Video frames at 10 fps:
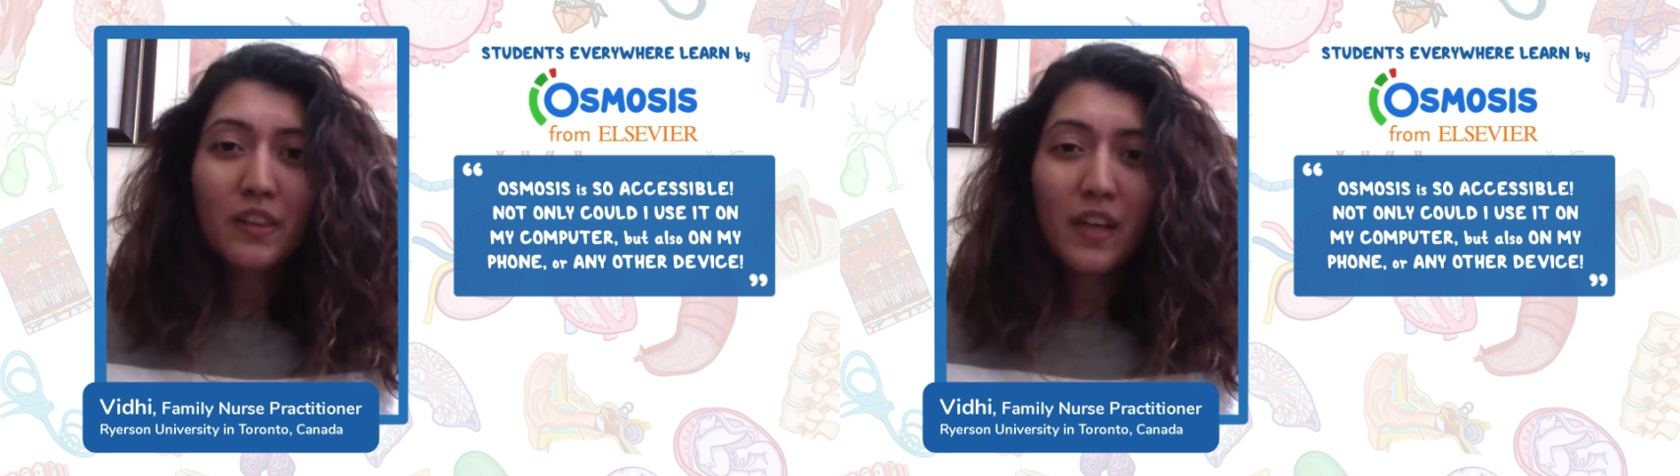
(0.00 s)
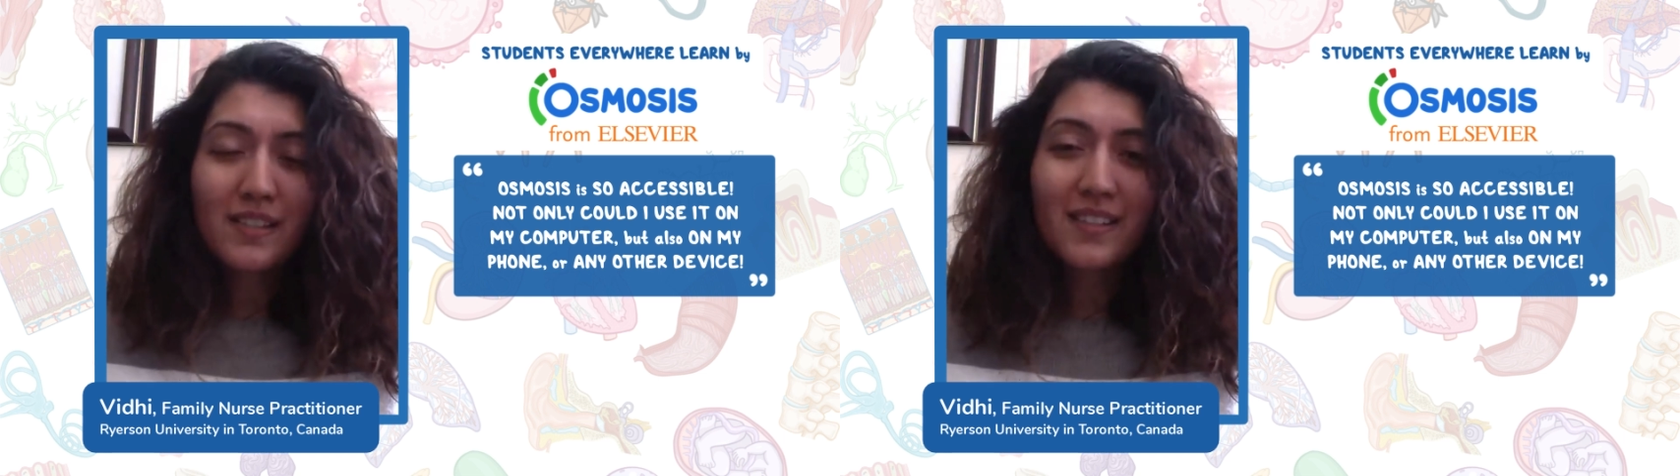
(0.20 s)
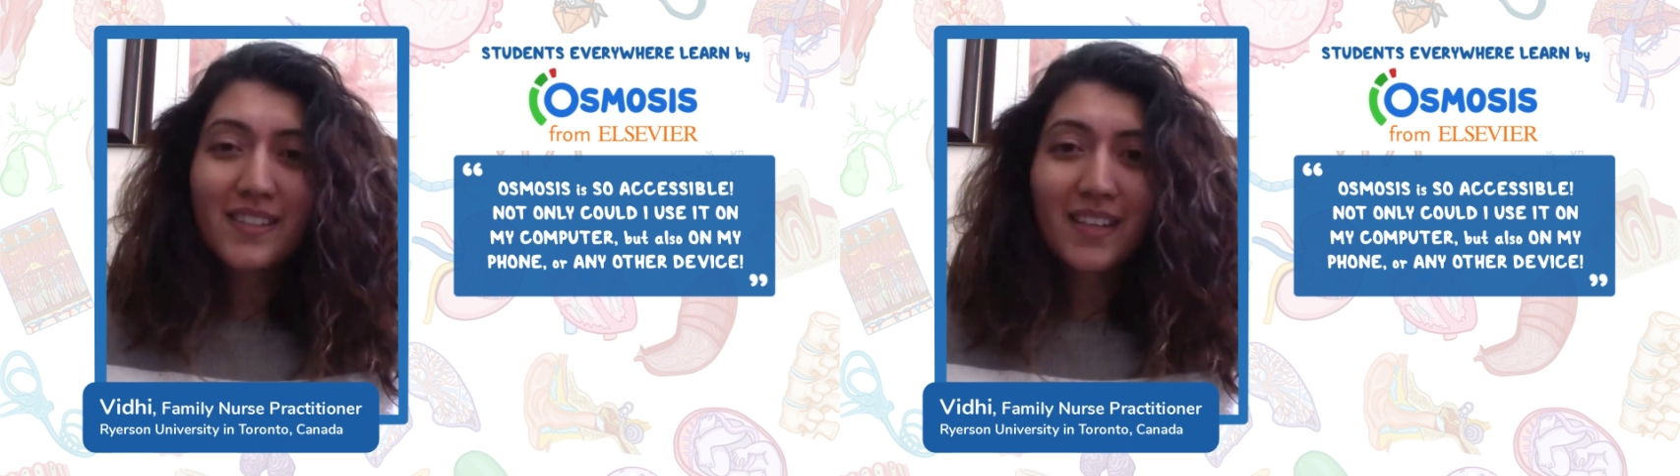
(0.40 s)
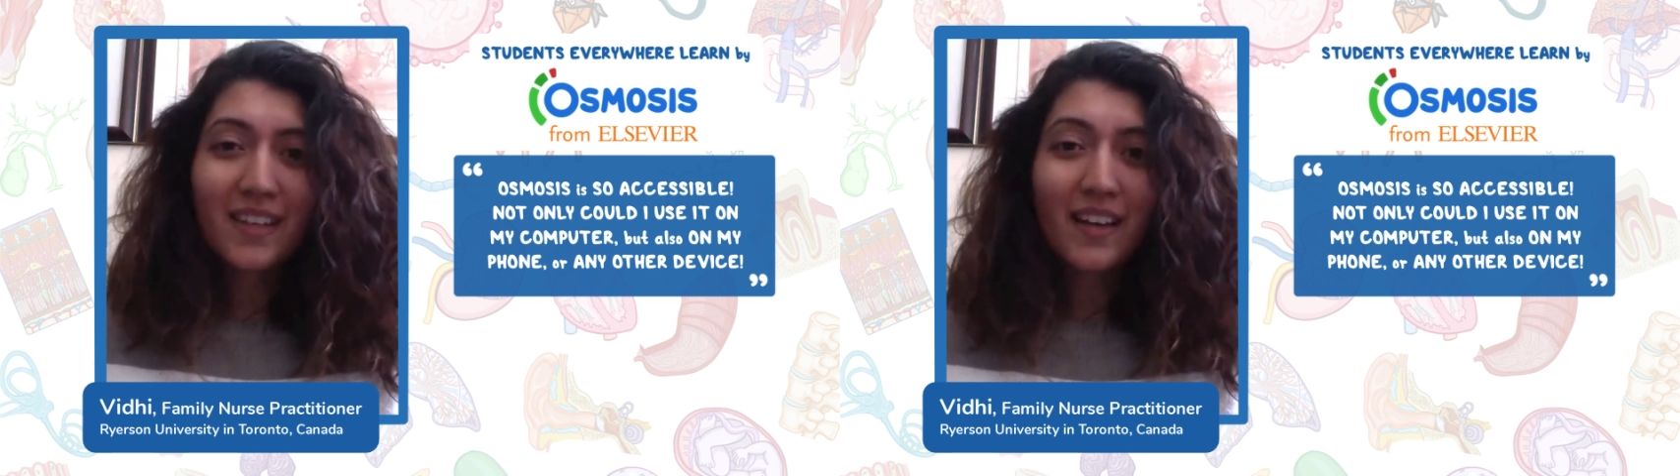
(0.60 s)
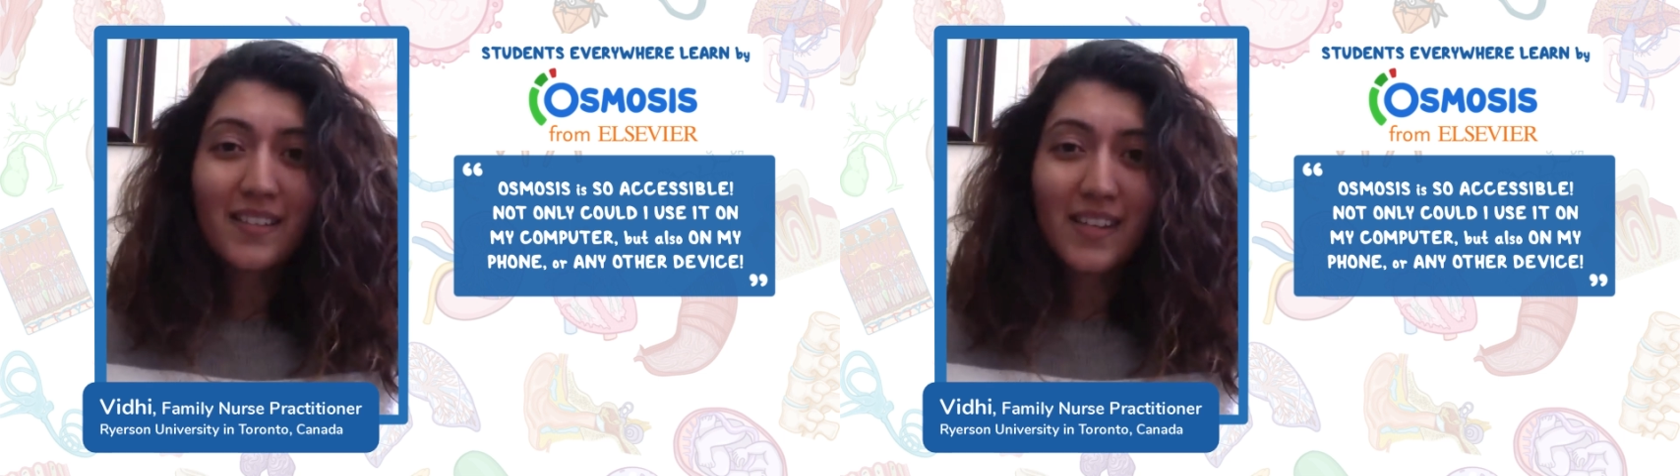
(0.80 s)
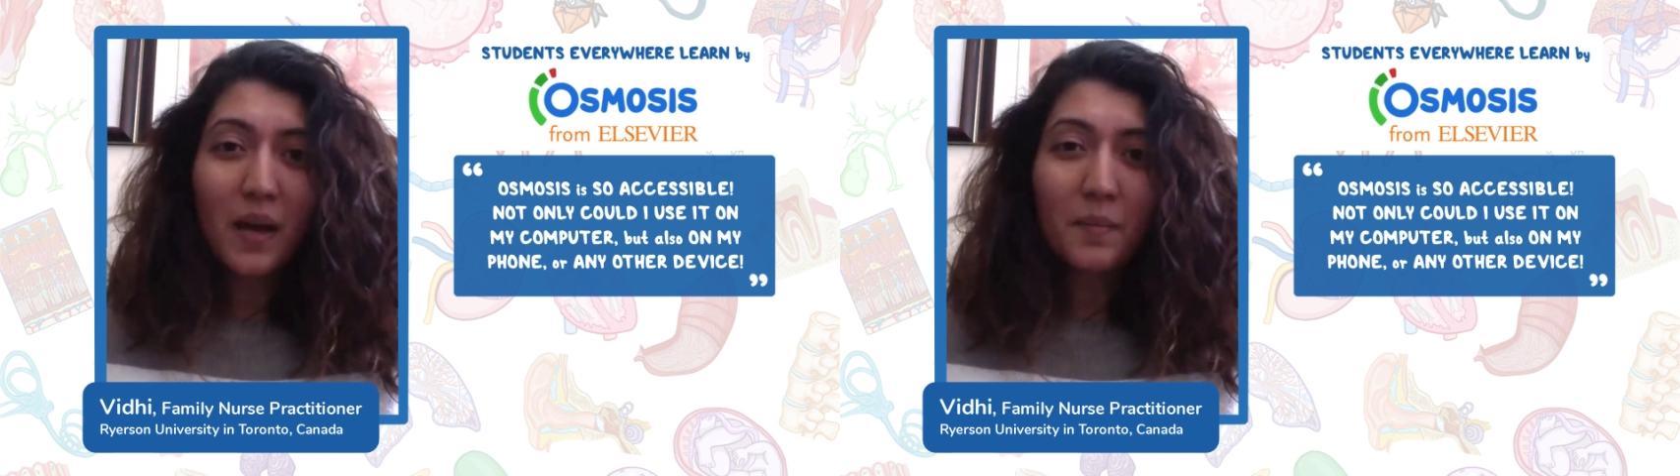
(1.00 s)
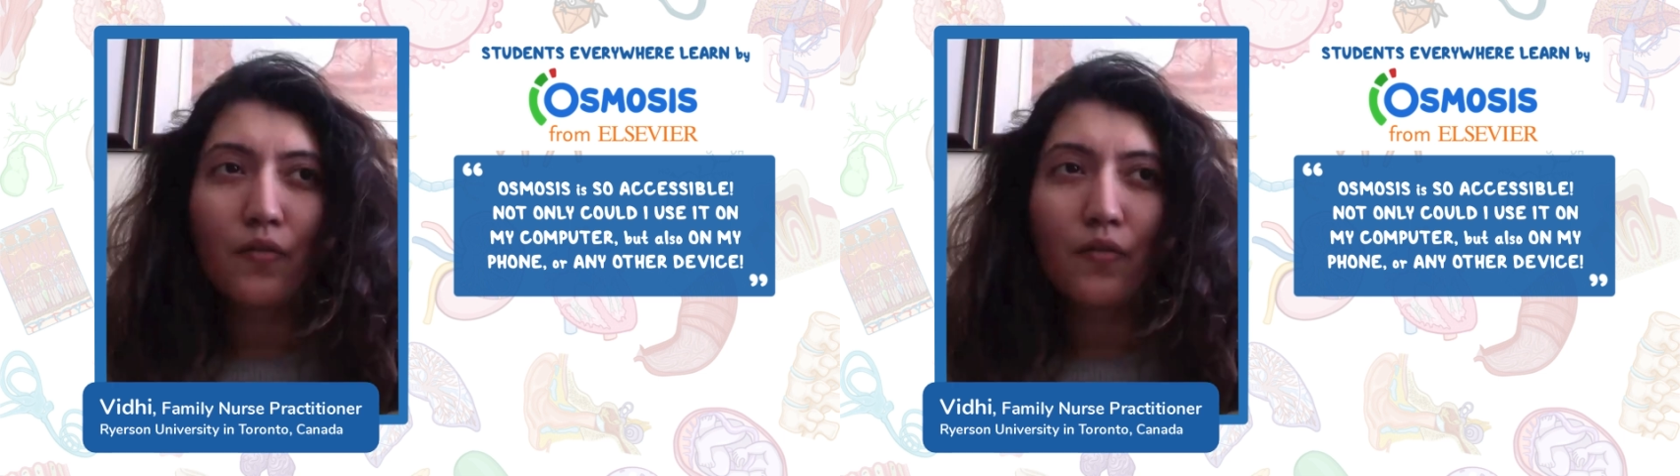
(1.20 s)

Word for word: Licensing Exam.